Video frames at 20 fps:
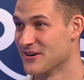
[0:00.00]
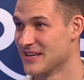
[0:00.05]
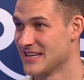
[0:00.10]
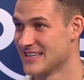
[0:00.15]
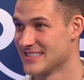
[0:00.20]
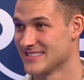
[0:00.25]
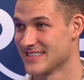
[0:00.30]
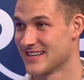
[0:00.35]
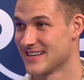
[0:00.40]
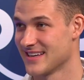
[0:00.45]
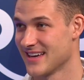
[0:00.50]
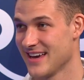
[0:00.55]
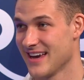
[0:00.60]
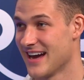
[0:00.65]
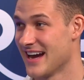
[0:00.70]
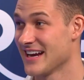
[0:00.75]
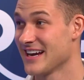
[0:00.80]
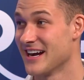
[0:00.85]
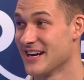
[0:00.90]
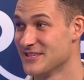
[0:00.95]
And he's like, hey,
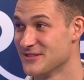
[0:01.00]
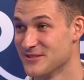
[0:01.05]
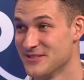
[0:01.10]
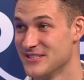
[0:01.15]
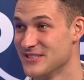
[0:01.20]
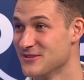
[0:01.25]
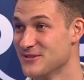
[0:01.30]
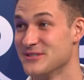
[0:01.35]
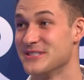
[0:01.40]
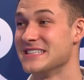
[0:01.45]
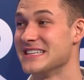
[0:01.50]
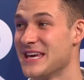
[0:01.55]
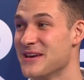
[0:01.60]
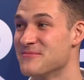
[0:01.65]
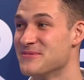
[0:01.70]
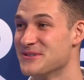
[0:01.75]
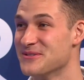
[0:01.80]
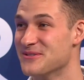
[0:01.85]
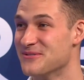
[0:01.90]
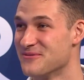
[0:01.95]
I got you. You just
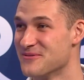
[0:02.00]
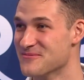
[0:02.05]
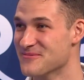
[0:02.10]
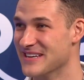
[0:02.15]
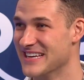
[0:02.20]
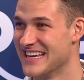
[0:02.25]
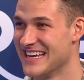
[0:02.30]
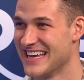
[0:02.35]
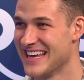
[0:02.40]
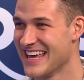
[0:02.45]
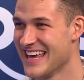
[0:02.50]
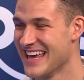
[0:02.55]
keep shooting for me.